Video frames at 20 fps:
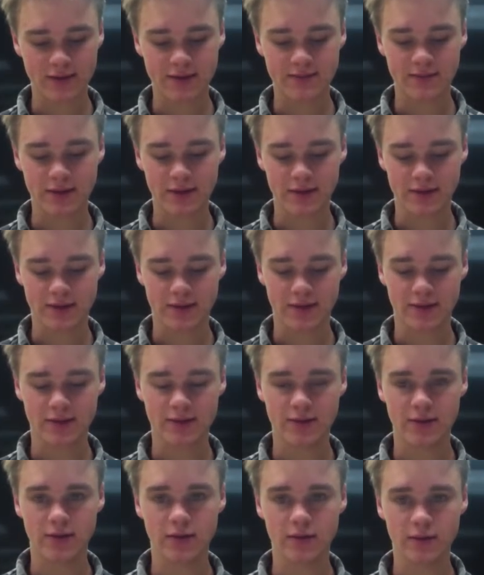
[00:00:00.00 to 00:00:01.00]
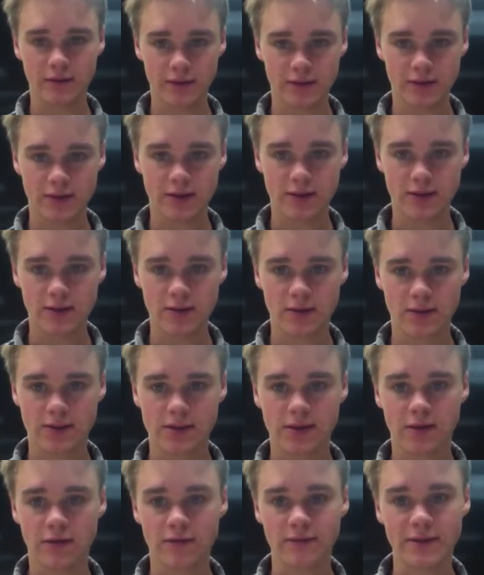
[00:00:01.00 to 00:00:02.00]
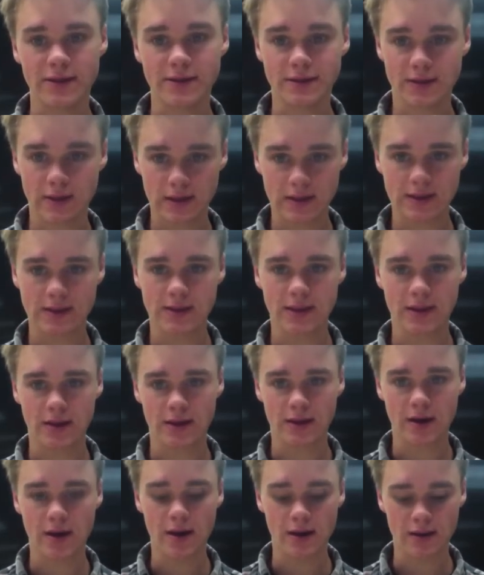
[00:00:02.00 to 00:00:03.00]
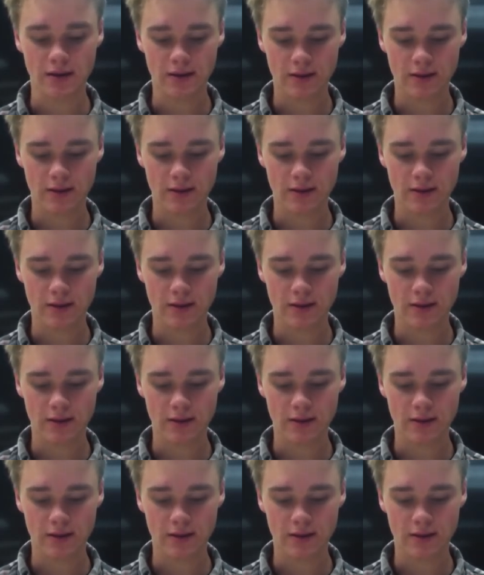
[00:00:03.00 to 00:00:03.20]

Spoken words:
being turned over to the U.S. government, to the CIA.